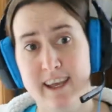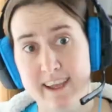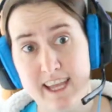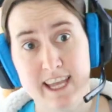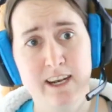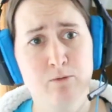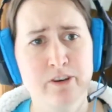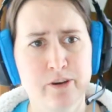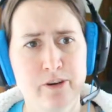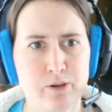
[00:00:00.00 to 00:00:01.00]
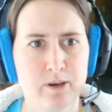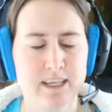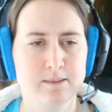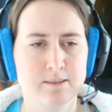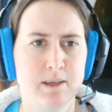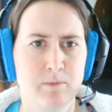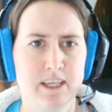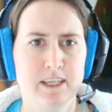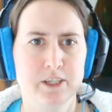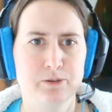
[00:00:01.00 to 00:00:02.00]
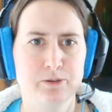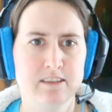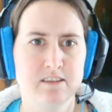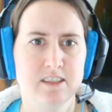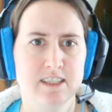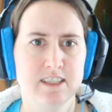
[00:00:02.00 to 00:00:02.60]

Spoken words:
And I wonder if you guys might be interested